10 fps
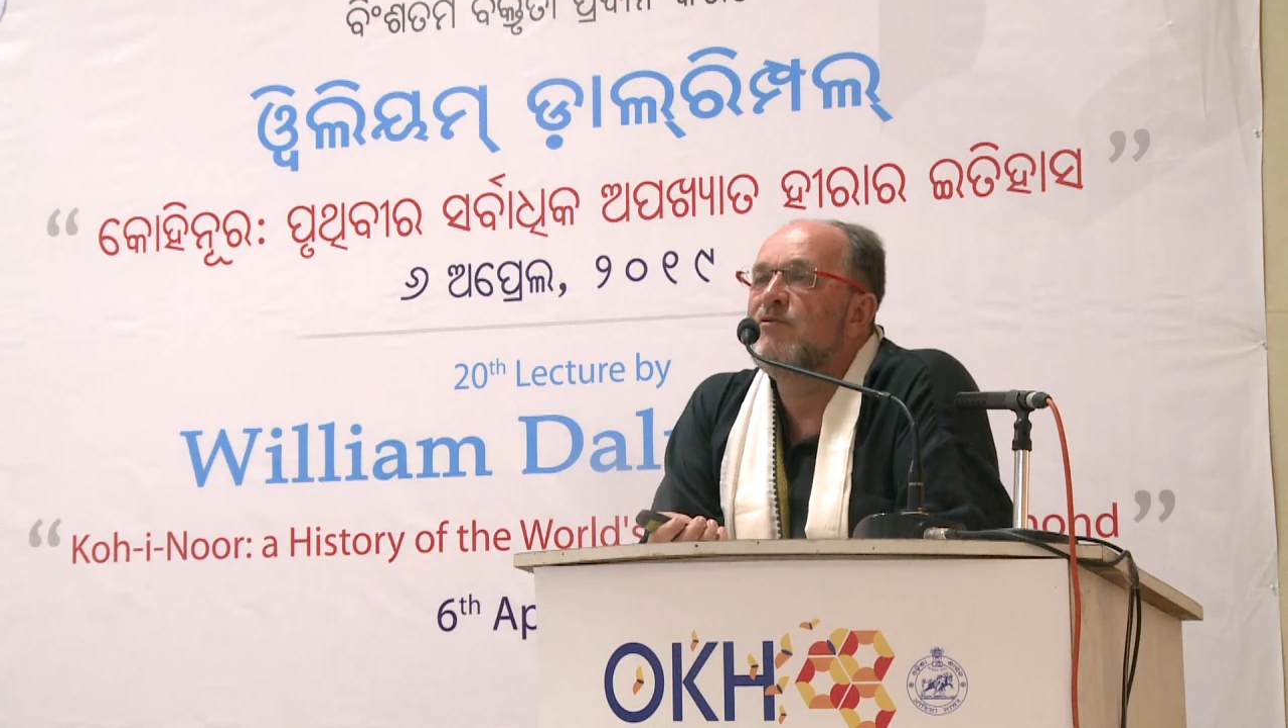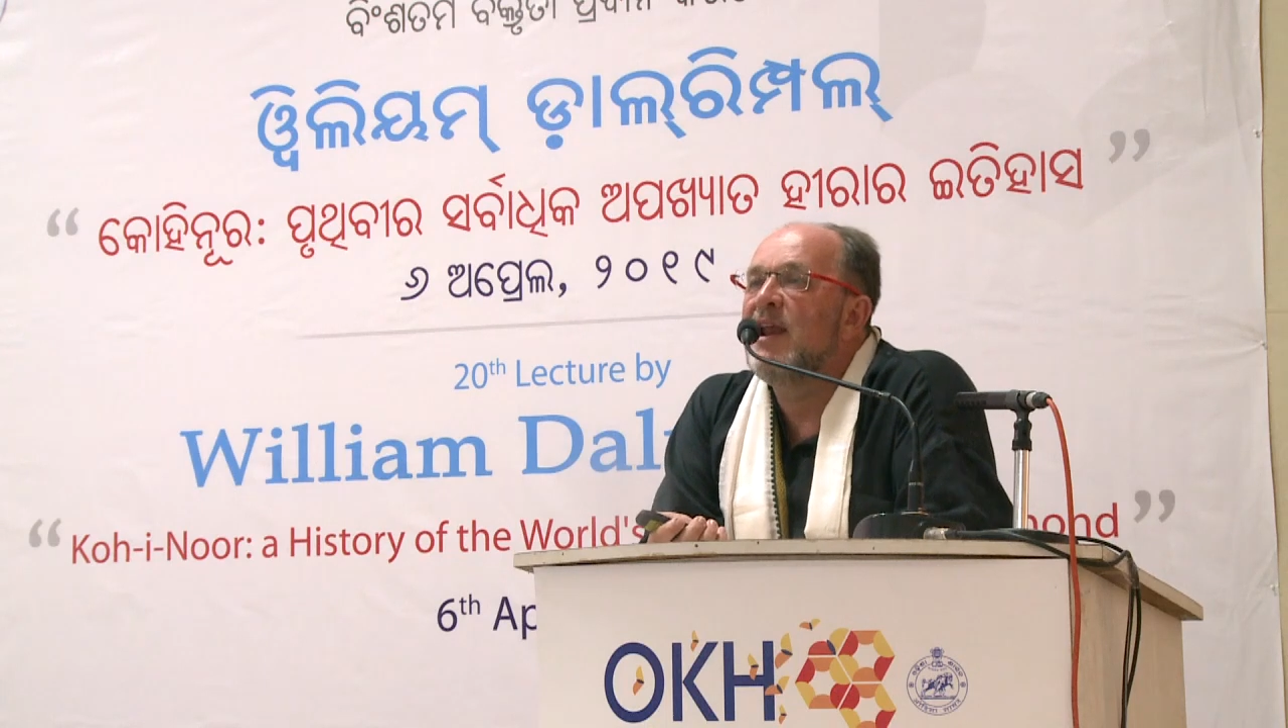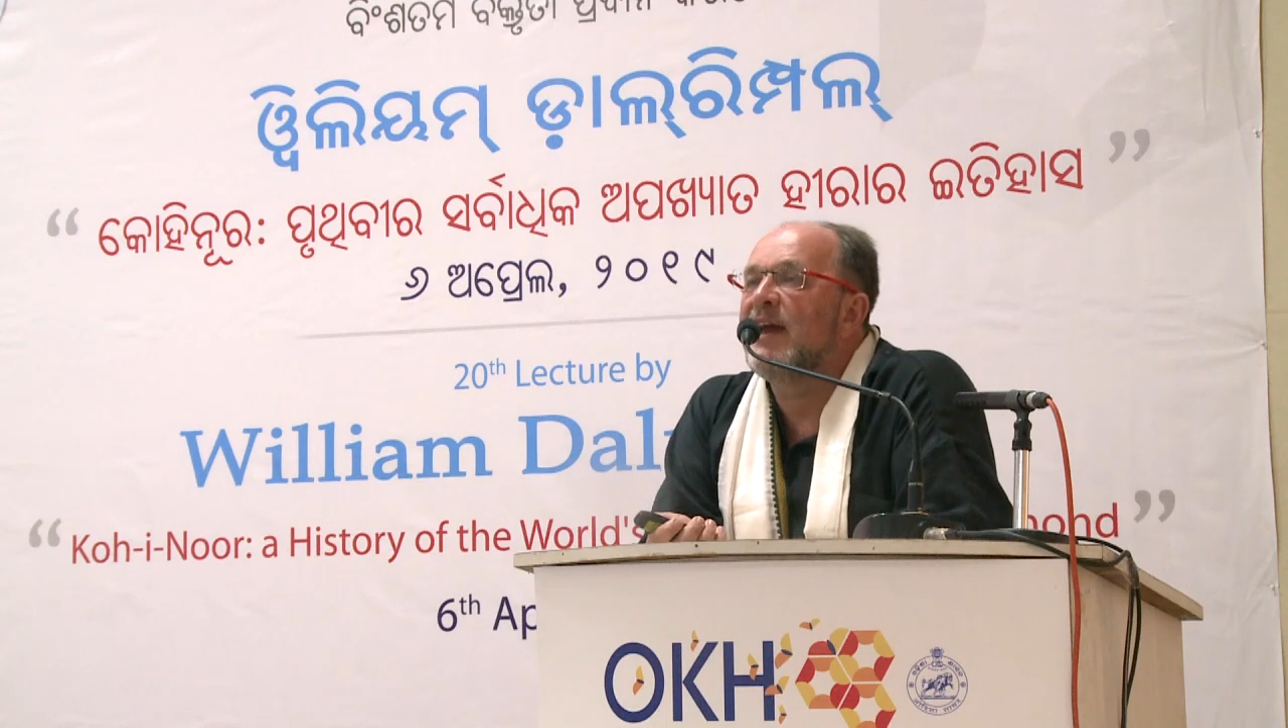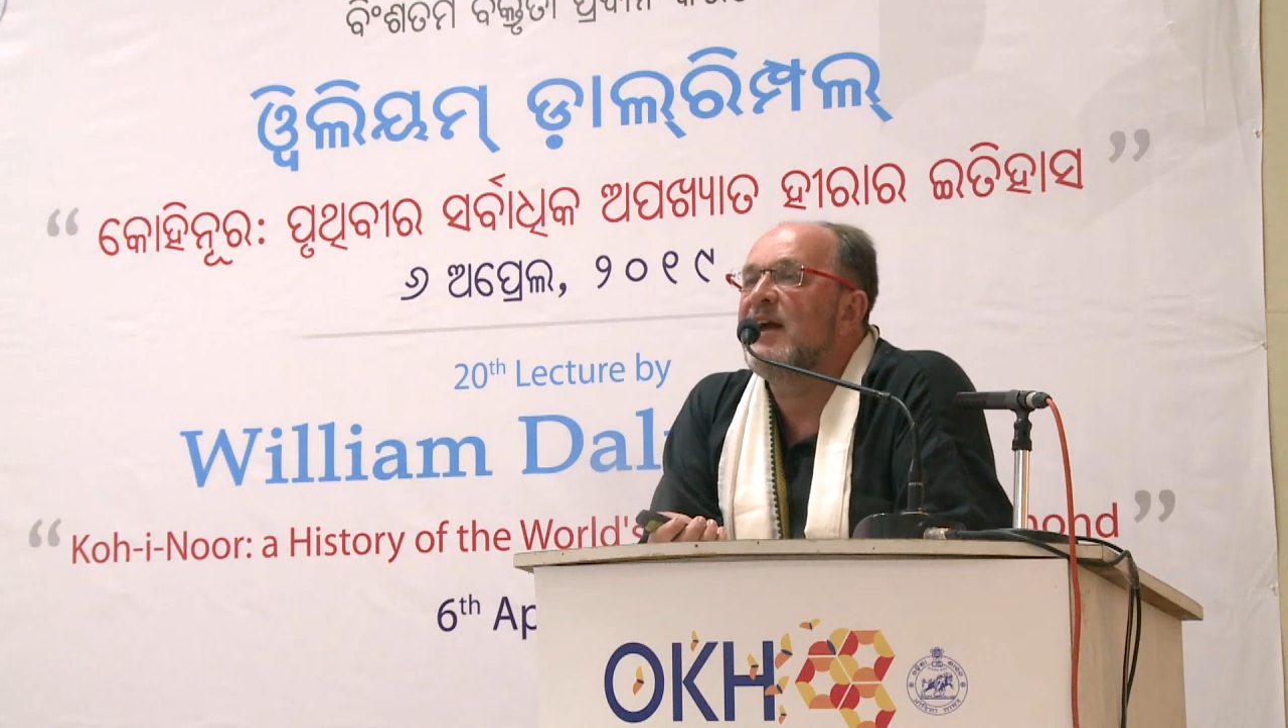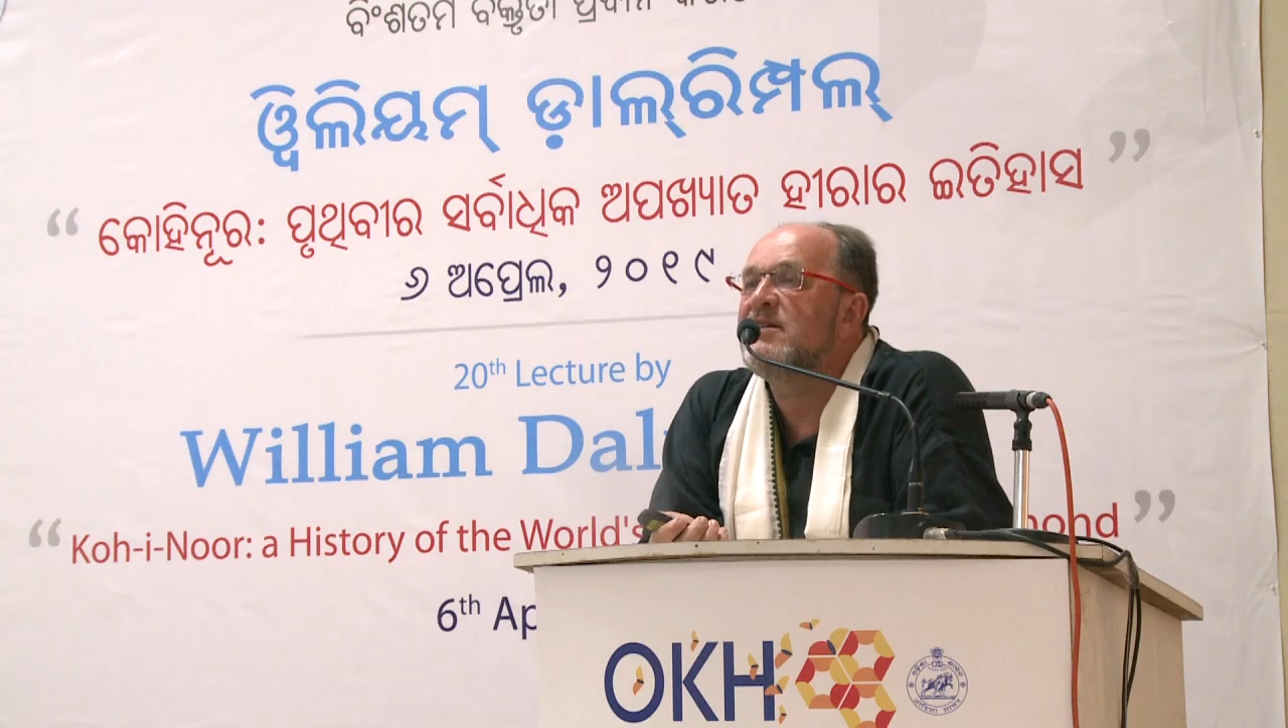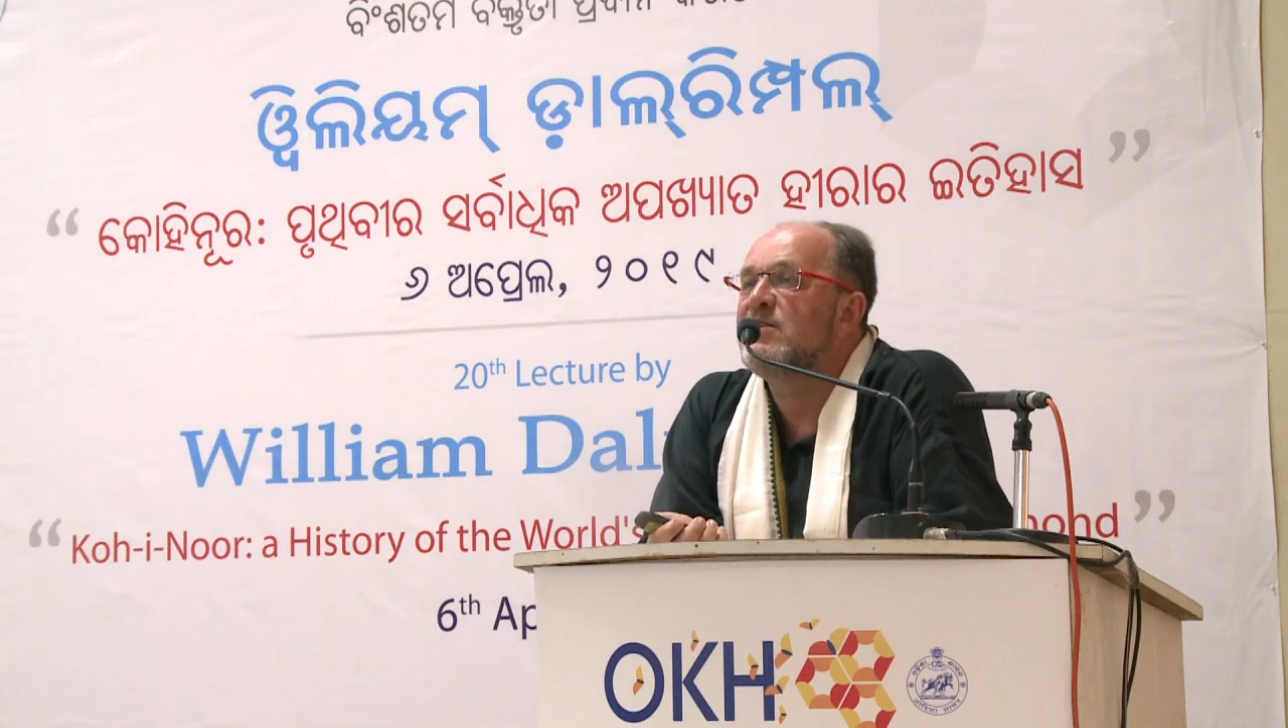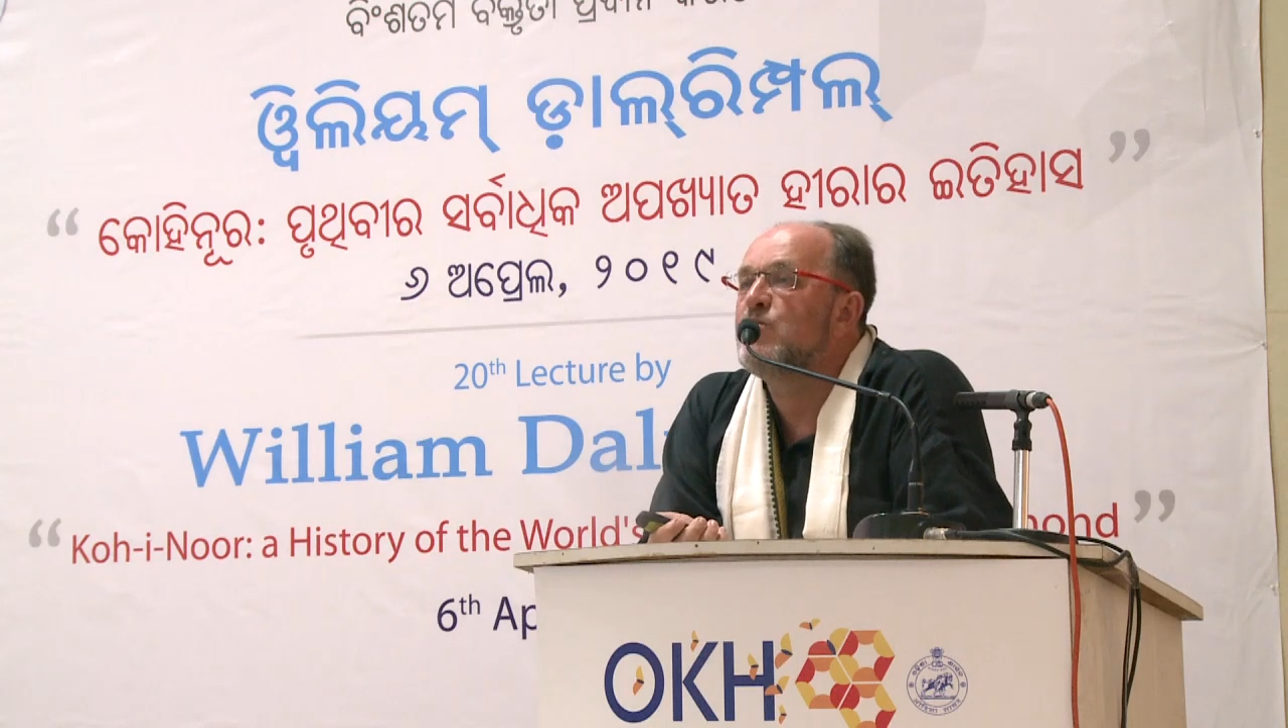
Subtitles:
relegated